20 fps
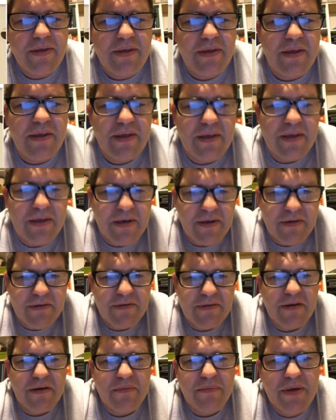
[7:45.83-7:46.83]
And it's
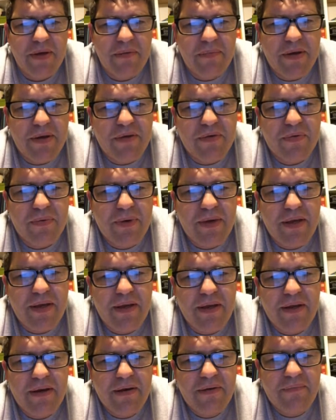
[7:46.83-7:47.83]
going to be
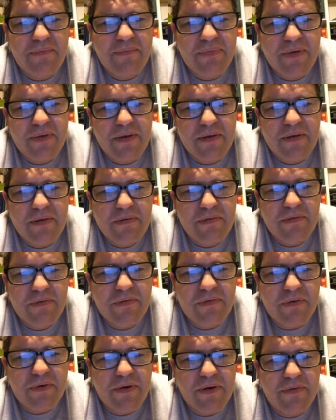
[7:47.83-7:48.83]
between
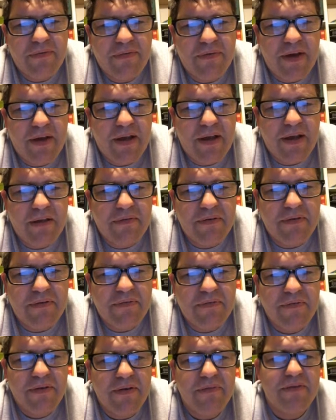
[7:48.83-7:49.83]
45 and
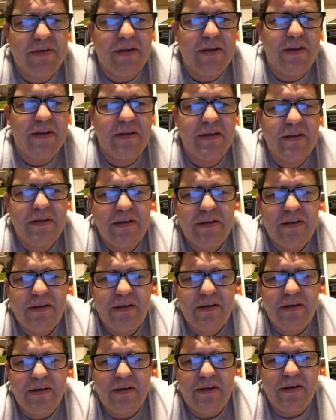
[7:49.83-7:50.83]
50.
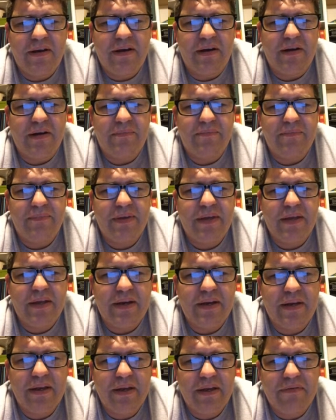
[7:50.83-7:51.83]
And
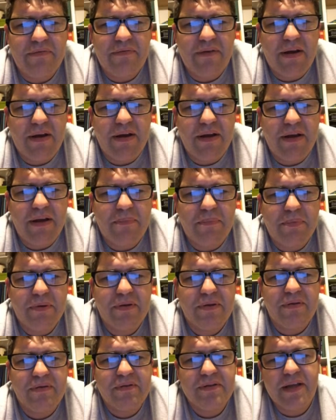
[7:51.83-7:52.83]
again, if I put
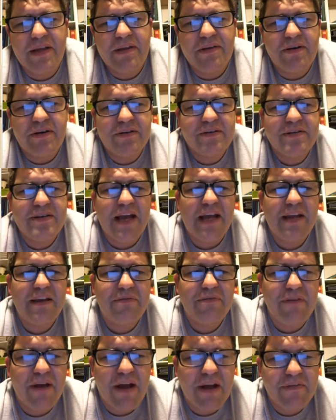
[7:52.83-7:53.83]
those together, it's
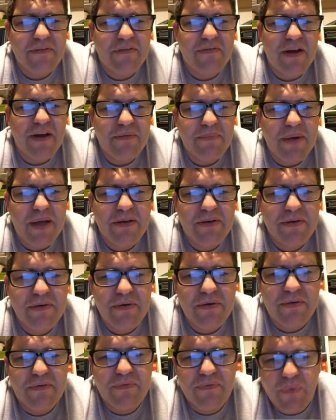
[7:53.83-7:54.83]
95 divided by 2,
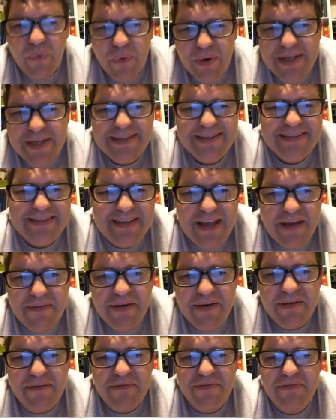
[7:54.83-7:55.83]
it's
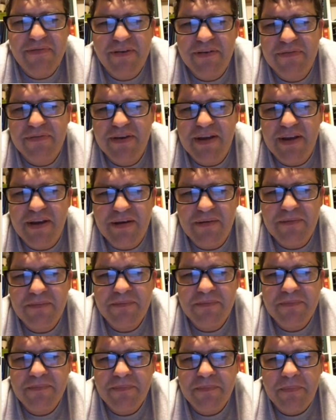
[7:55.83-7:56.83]
4750.
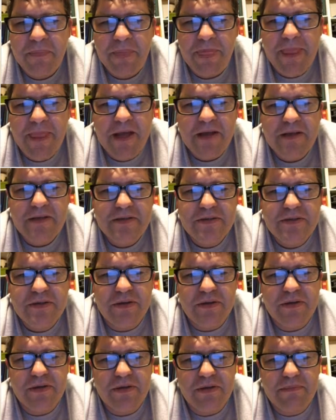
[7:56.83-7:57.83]

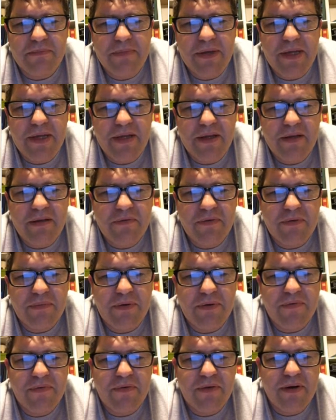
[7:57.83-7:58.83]
So the median would
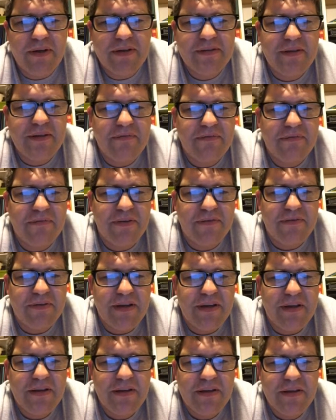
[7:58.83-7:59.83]
be
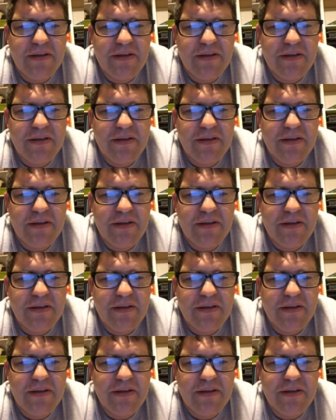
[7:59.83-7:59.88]
4750.